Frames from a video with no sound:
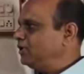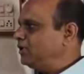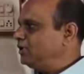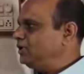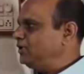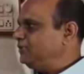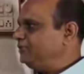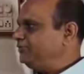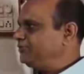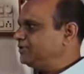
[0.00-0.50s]

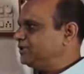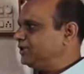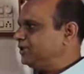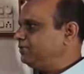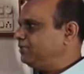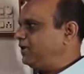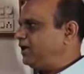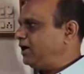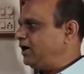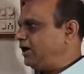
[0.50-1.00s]
if
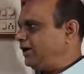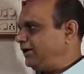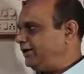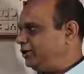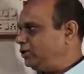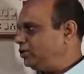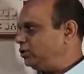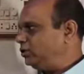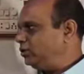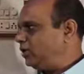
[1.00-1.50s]
sigma
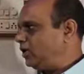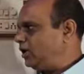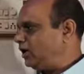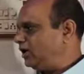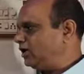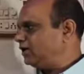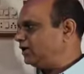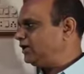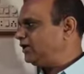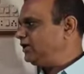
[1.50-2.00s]
and tau
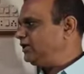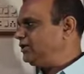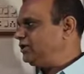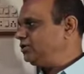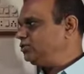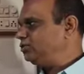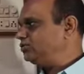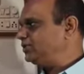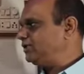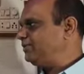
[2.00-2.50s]
are any
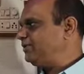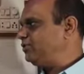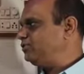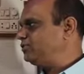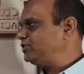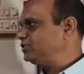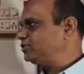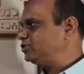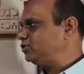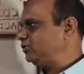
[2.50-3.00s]
two
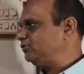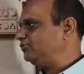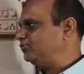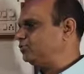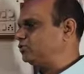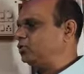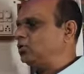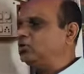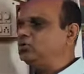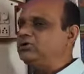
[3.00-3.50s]
subdivisions of
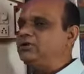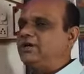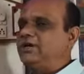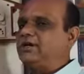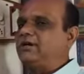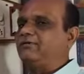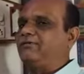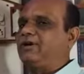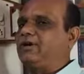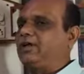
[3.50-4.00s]
closed
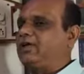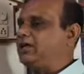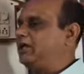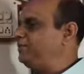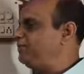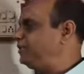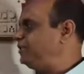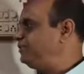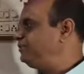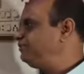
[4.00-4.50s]
interval
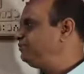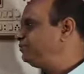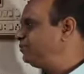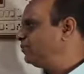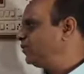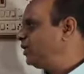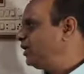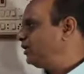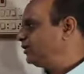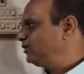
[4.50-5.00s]
AB,
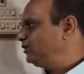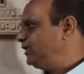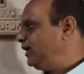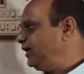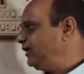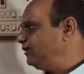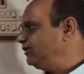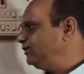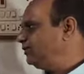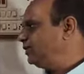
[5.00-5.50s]

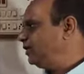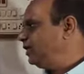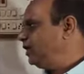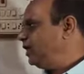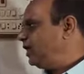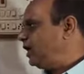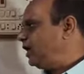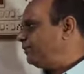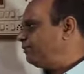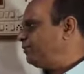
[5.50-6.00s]
then
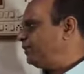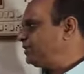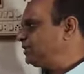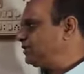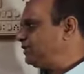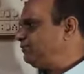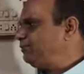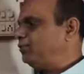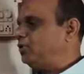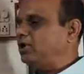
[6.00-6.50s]
upper
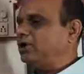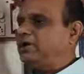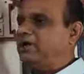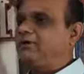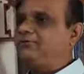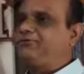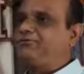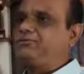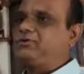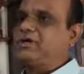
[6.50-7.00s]
sum for
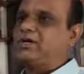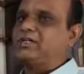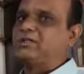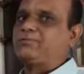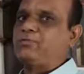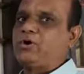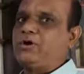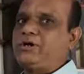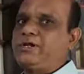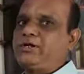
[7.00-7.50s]
f
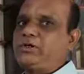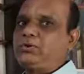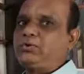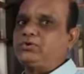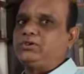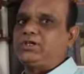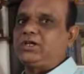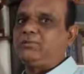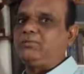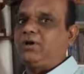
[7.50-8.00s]
corresponding to
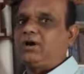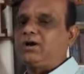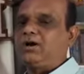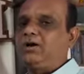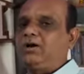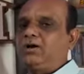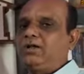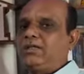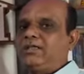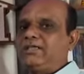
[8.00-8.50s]
sigma
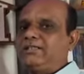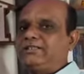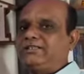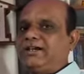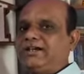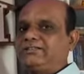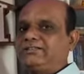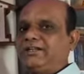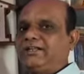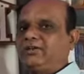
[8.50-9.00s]
is
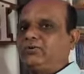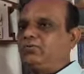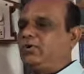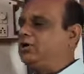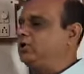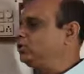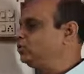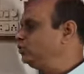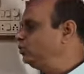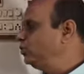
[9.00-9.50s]
greater than or equal
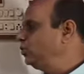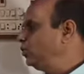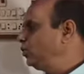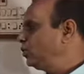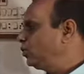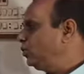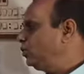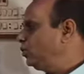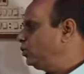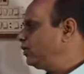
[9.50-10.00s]
to
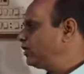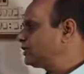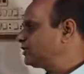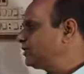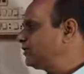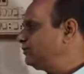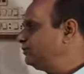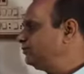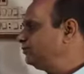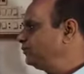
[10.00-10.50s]
lower
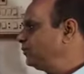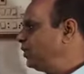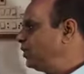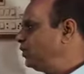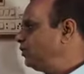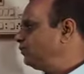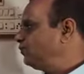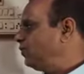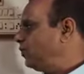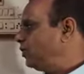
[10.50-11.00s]
sum
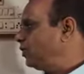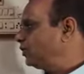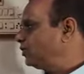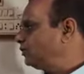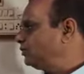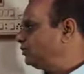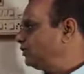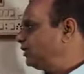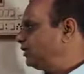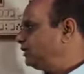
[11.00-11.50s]
for
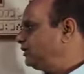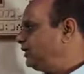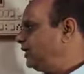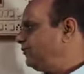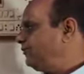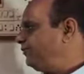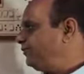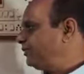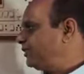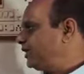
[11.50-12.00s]

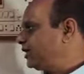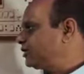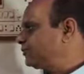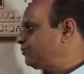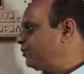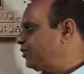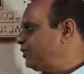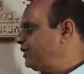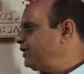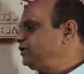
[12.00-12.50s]
f
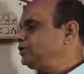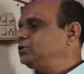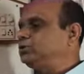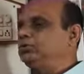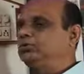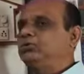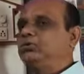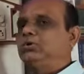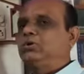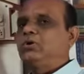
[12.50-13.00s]
corresponding
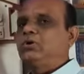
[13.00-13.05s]
to